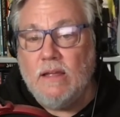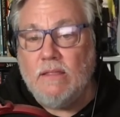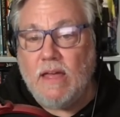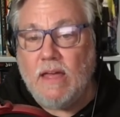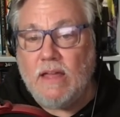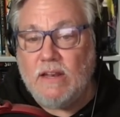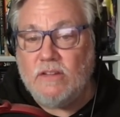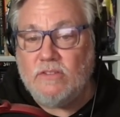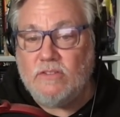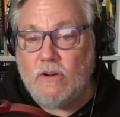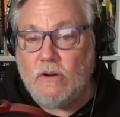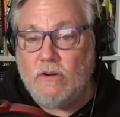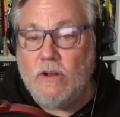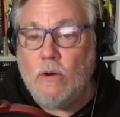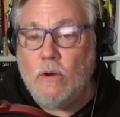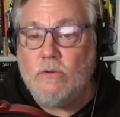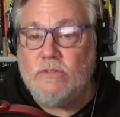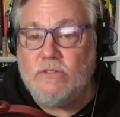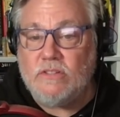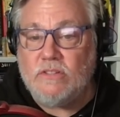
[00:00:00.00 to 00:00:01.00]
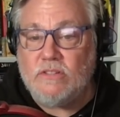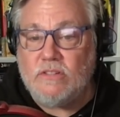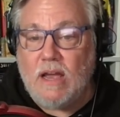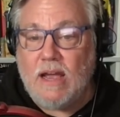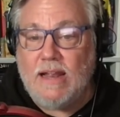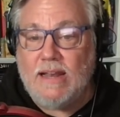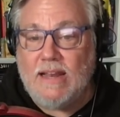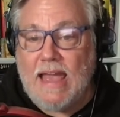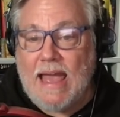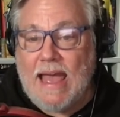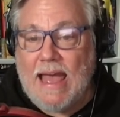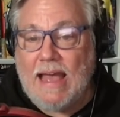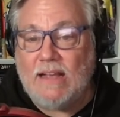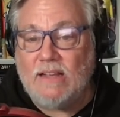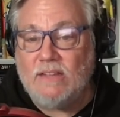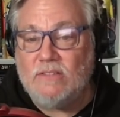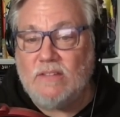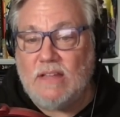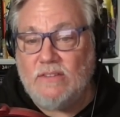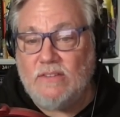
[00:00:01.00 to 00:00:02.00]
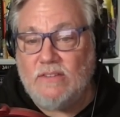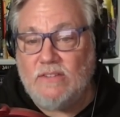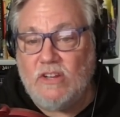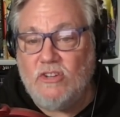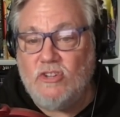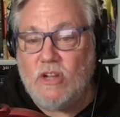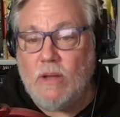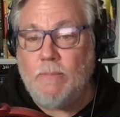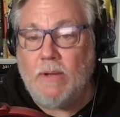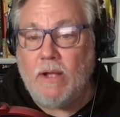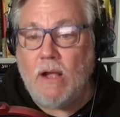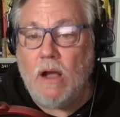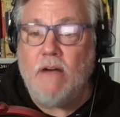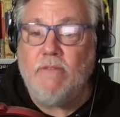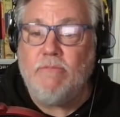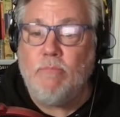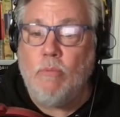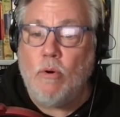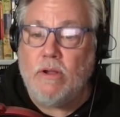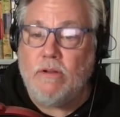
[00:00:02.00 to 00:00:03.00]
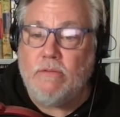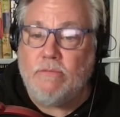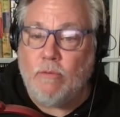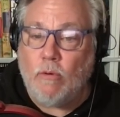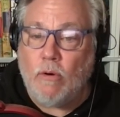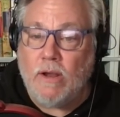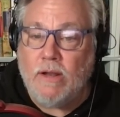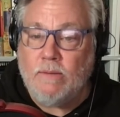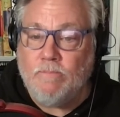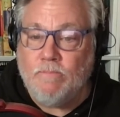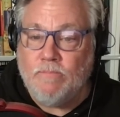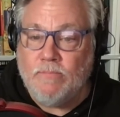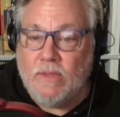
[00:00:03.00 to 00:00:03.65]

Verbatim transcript: That is, our known society acts as a jumping off point for it.